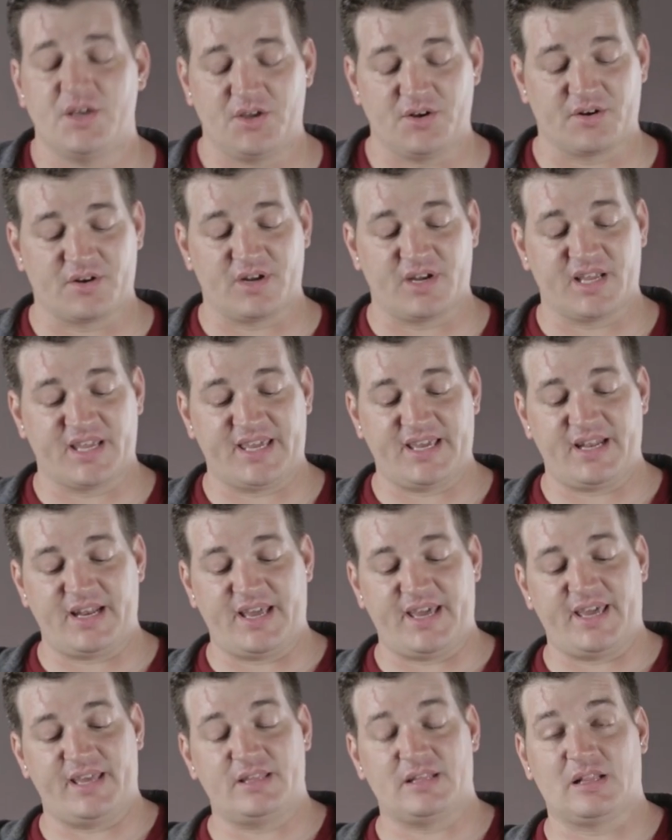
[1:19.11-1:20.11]
You're gonna get
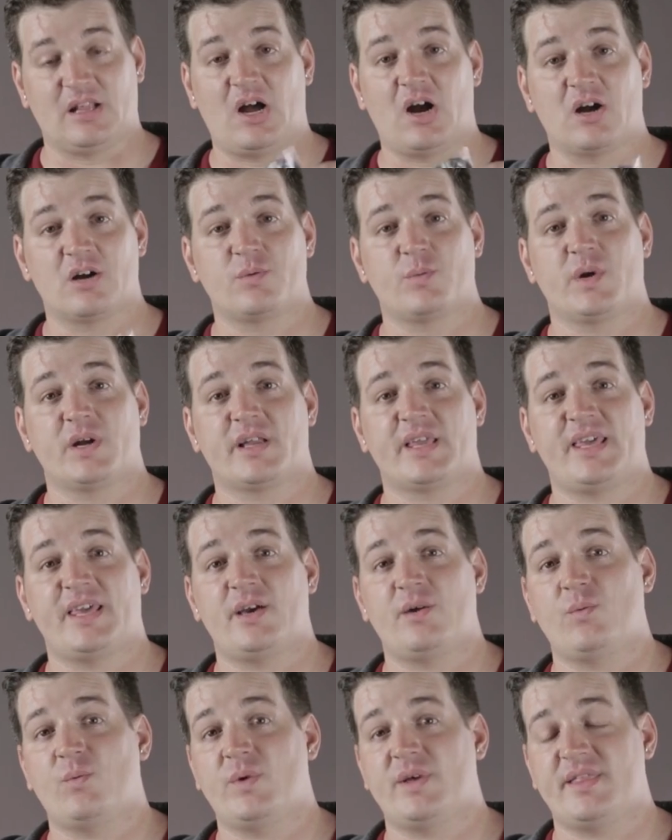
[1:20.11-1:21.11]
a little hardware
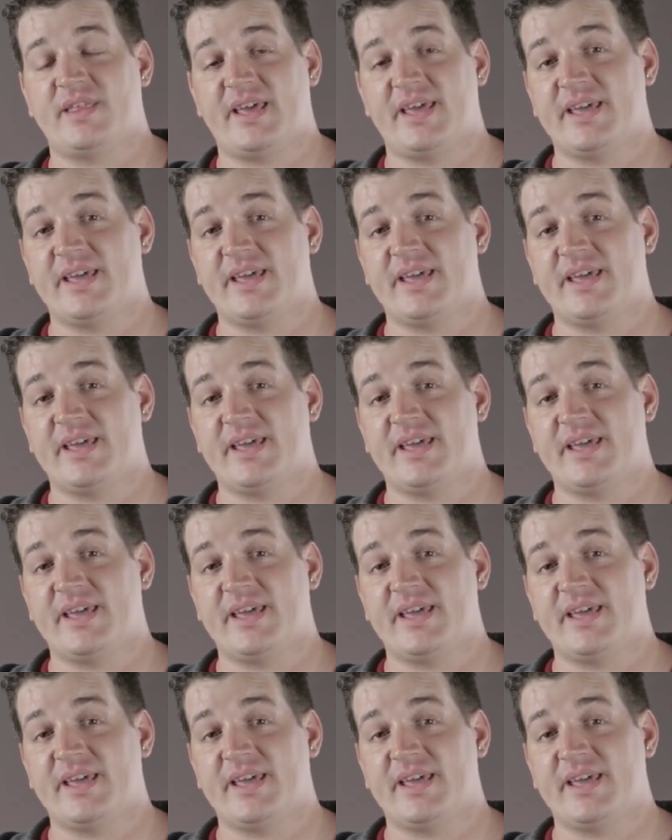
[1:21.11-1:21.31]
kit with